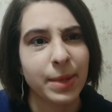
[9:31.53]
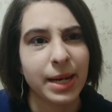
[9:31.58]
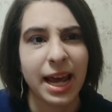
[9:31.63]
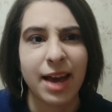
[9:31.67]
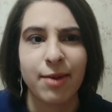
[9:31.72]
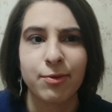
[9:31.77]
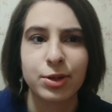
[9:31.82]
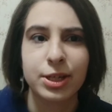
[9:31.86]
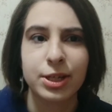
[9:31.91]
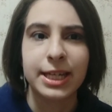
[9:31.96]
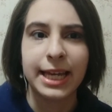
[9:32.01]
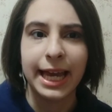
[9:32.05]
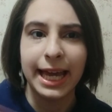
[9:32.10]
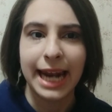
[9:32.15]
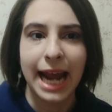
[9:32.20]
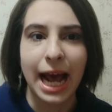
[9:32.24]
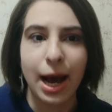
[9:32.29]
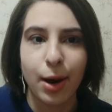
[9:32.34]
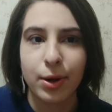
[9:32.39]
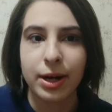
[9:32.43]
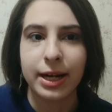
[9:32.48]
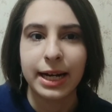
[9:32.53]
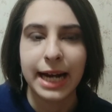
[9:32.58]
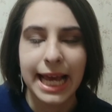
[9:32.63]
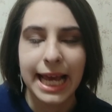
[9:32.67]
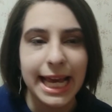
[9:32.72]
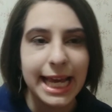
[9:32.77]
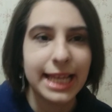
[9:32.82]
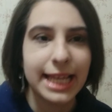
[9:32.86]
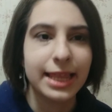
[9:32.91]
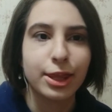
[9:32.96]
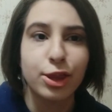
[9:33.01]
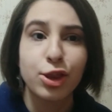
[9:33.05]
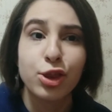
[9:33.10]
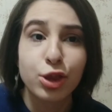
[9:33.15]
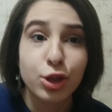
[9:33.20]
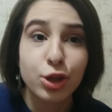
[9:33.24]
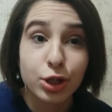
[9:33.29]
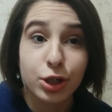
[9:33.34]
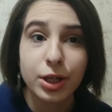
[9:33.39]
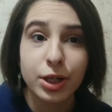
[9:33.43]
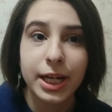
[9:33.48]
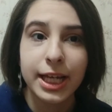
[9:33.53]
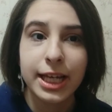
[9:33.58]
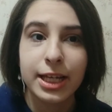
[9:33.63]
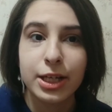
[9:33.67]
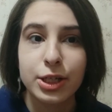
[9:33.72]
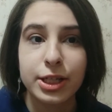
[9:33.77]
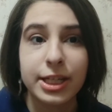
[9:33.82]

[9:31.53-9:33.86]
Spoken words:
and I have to get out at 8:30